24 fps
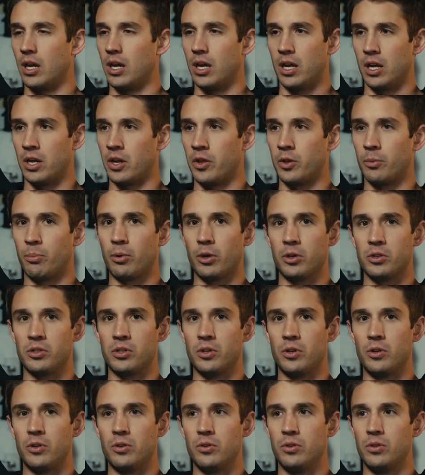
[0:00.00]
another
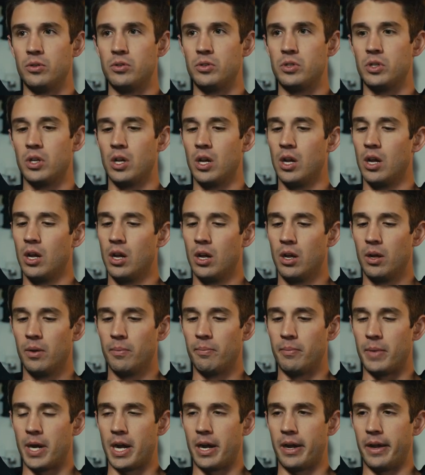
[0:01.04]
person who's
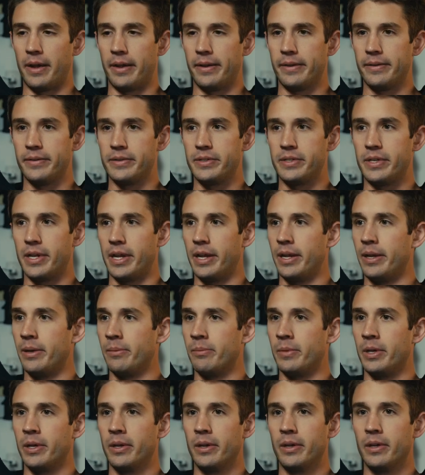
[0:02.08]
my
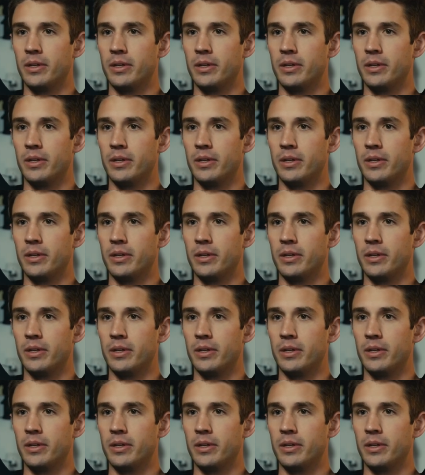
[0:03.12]
same